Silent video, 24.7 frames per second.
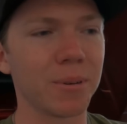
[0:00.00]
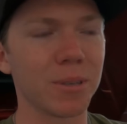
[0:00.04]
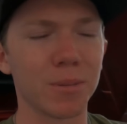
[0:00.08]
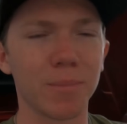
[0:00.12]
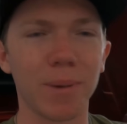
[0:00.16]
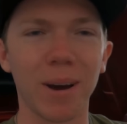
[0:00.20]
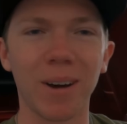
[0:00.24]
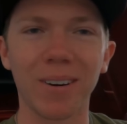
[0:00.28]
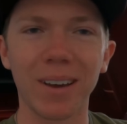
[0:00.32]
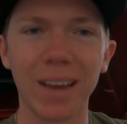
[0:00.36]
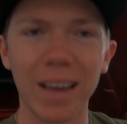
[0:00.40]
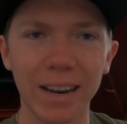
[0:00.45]
It was
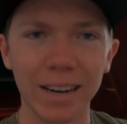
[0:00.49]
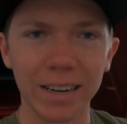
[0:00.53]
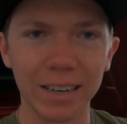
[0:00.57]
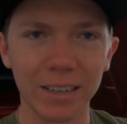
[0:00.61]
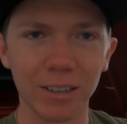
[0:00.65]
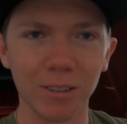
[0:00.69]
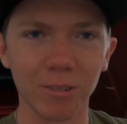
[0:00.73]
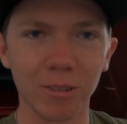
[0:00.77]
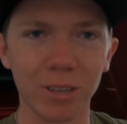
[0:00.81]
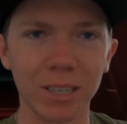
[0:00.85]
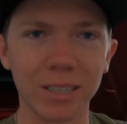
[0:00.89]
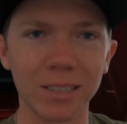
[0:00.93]
about 80
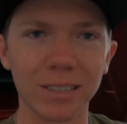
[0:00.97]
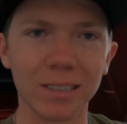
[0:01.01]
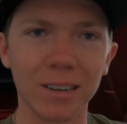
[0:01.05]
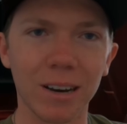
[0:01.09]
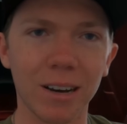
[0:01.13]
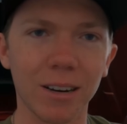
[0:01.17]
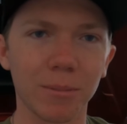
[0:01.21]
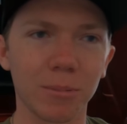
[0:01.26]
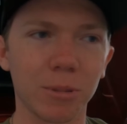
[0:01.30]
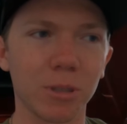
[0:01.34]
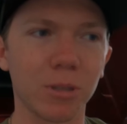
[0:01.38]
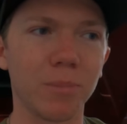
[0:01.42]
degrees,
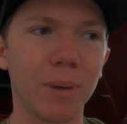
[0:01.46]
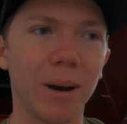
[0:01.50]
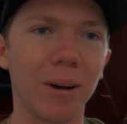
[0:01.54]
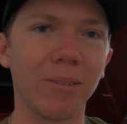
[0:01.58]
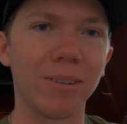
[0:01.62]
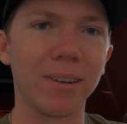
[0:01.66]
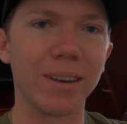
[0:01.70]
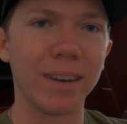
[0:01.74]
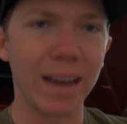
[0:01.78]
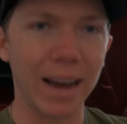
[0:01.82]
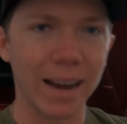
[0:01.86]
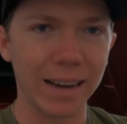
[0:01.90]
got up to
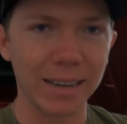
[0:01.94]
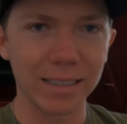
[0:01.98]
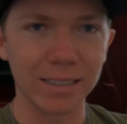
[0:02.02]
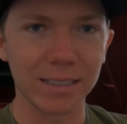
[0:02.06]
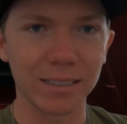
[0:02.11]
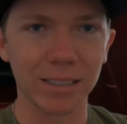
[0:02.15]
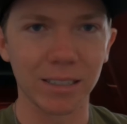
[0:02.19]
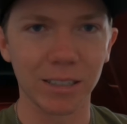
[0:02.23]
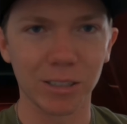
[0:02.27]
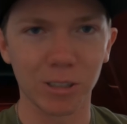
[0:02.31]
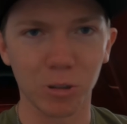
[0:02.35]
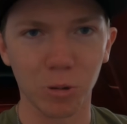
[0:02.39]
about
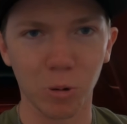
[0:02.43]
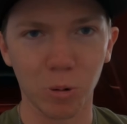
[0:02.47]
96